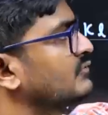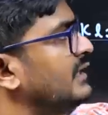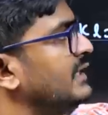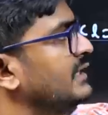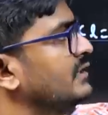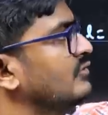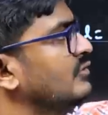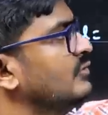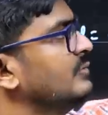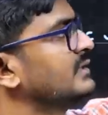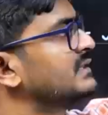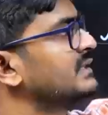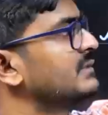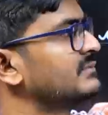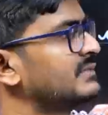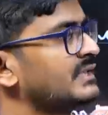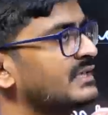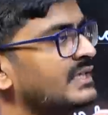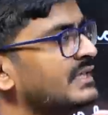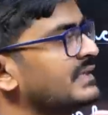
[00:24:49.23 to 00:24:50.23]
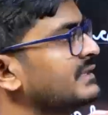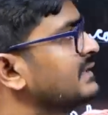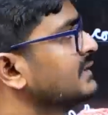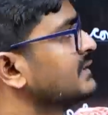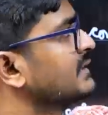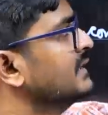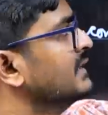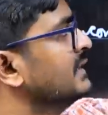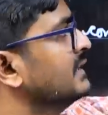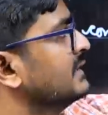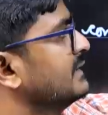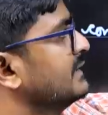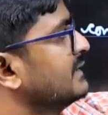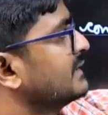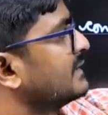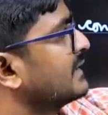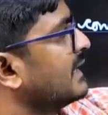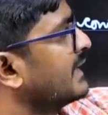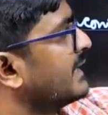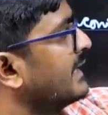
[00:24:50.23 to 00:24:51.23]
value will be something like this. This
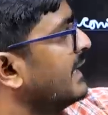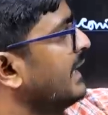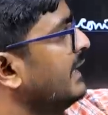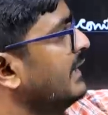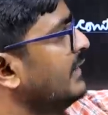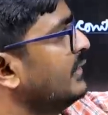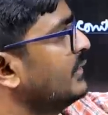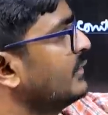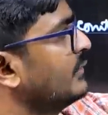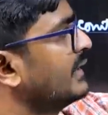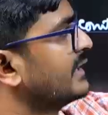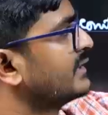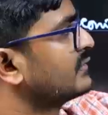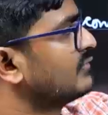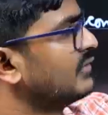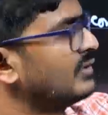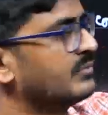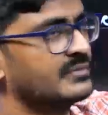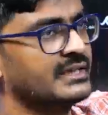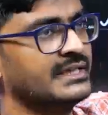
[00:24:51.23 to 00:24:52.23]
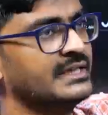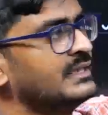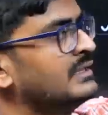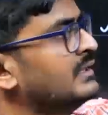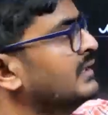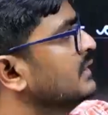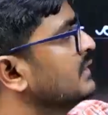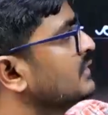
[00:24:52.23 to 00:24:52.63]
is like k into x form, right?